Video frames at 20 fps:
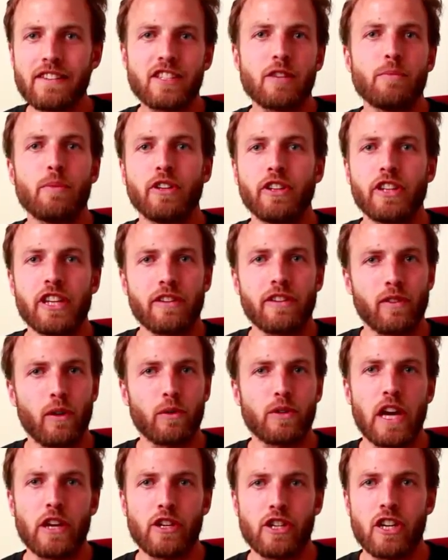instability of
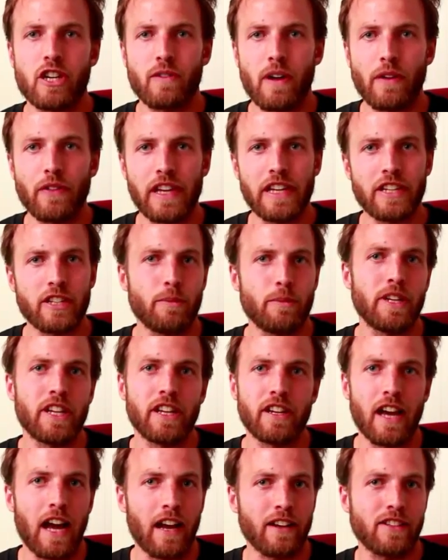rotation around the
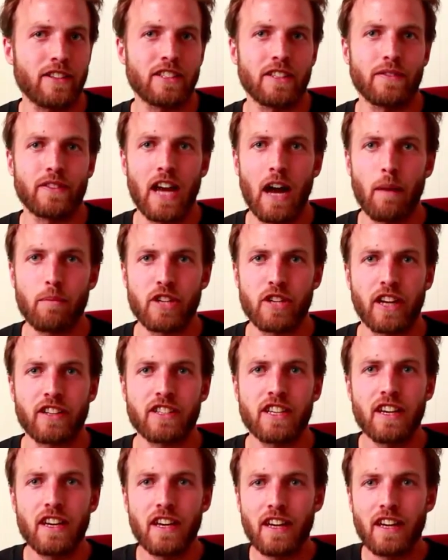intermediate axis of an object.